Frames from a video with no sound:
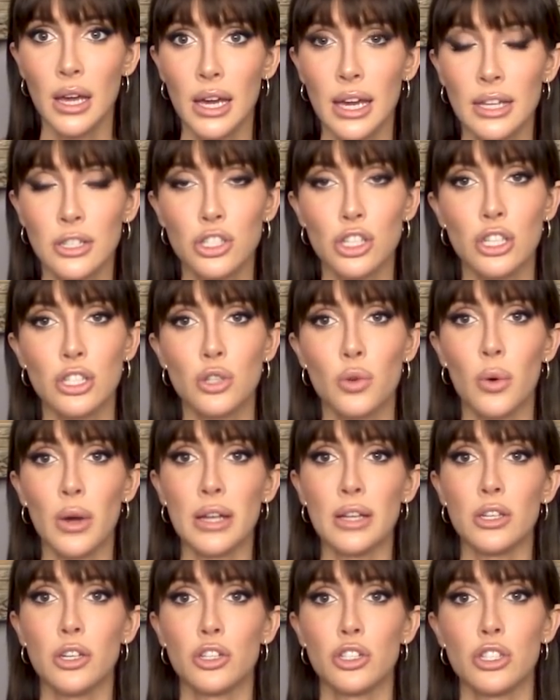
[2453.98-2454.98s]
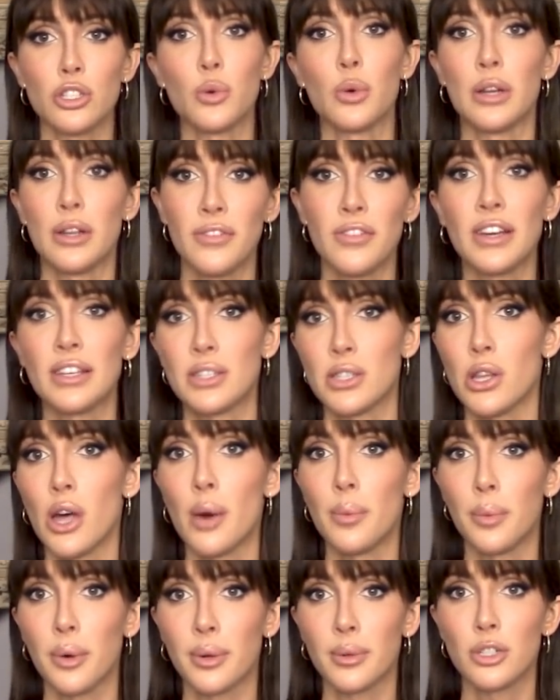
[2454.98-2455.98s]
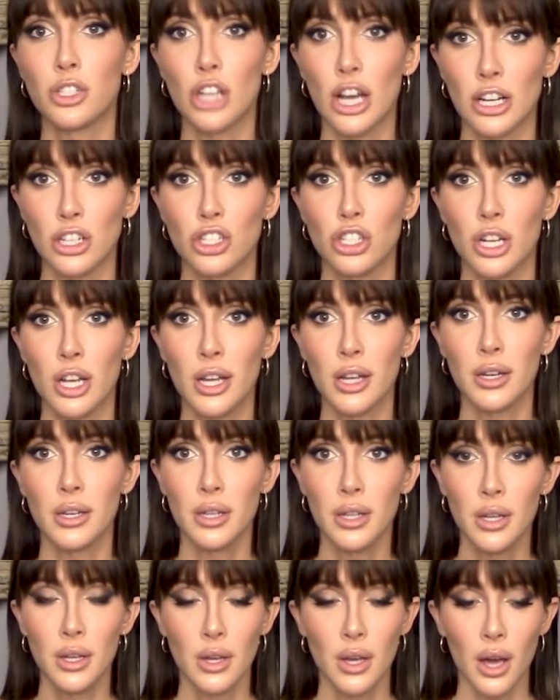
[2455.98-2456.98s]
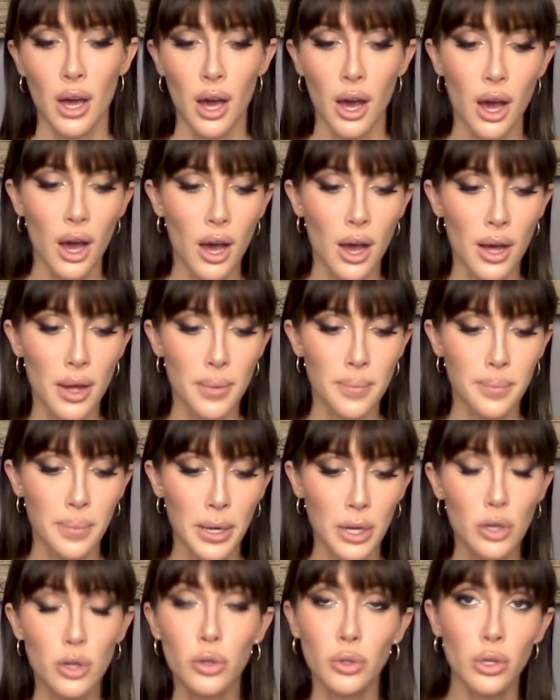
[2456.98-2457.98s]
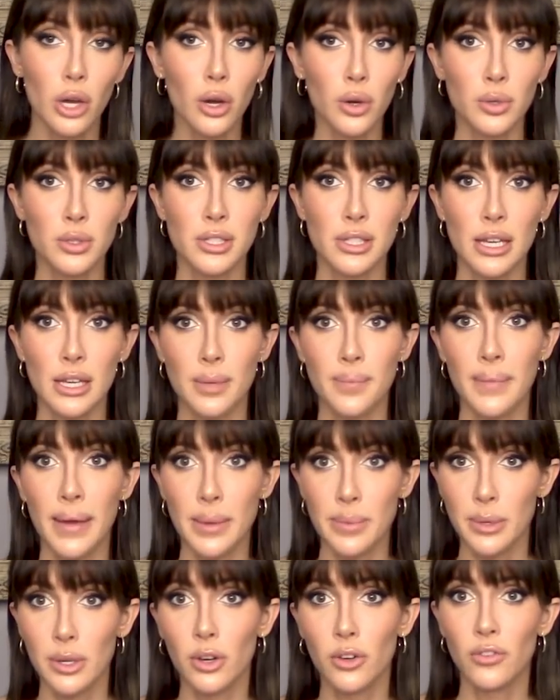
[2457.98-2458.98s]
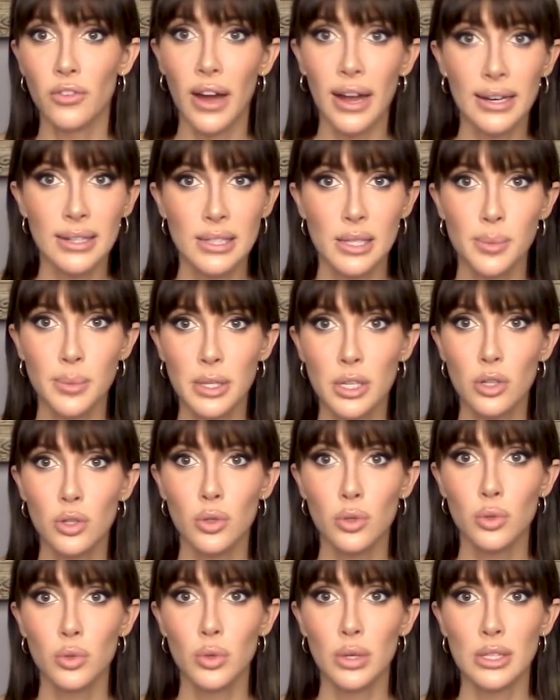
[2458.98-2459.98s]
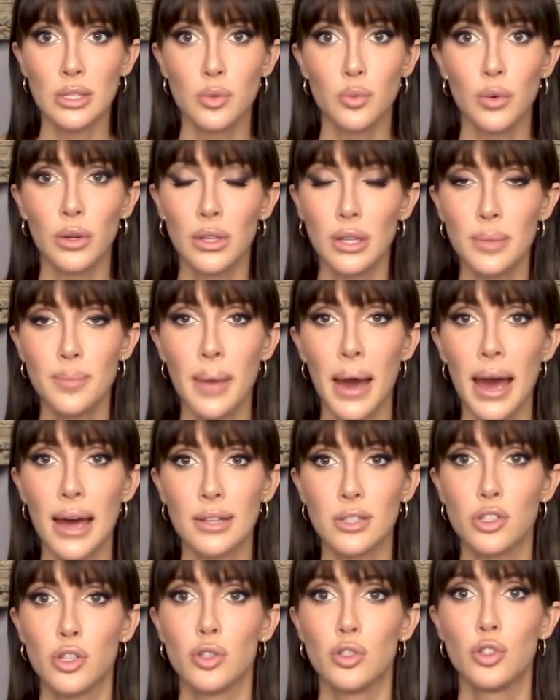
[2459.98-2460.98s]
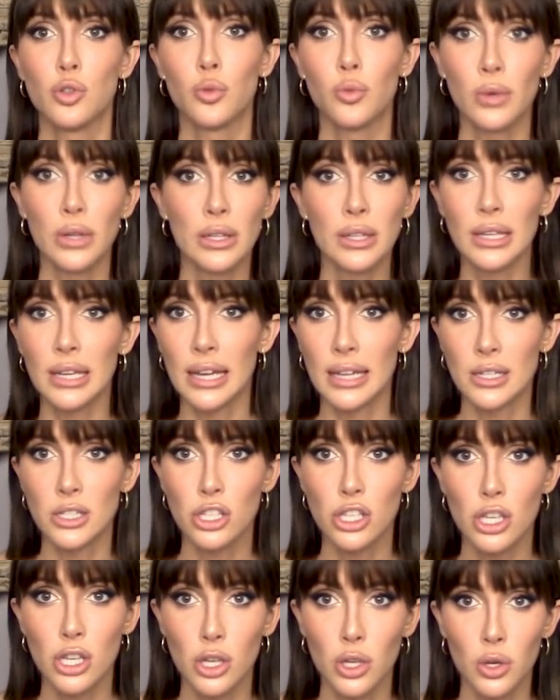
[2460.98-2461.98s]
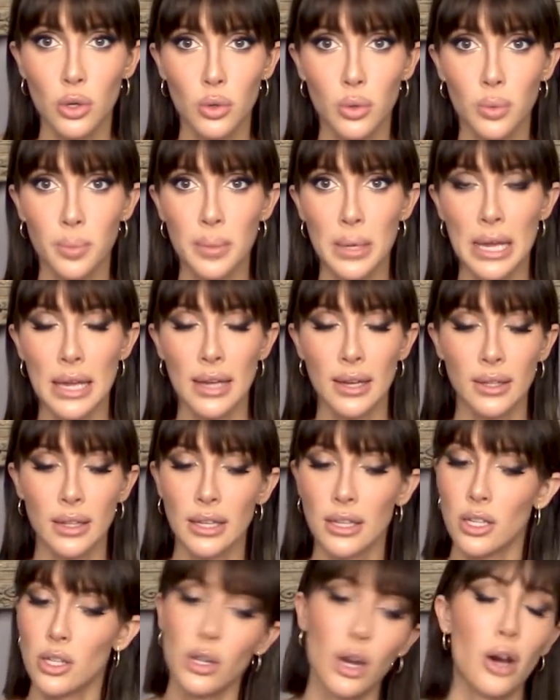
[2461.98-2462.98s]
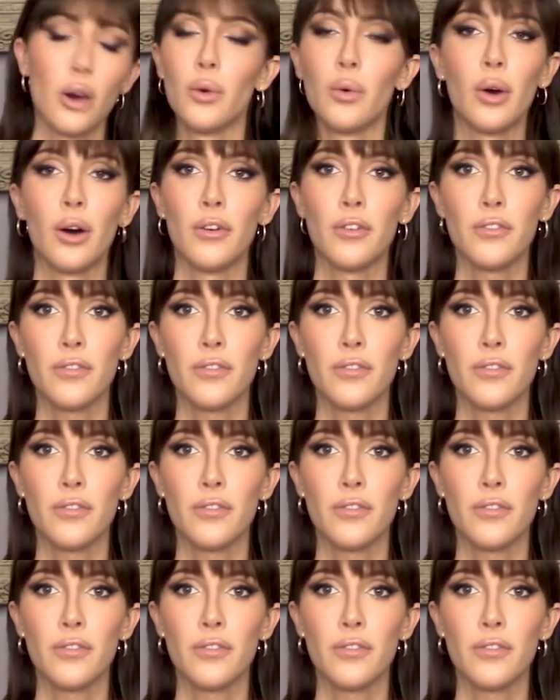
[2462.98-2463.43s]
it's just going you're just going to face a lot more rejection. Um, but who knows? Like maybe you'll find somebody who is really masked, who's really into you being like, you know, a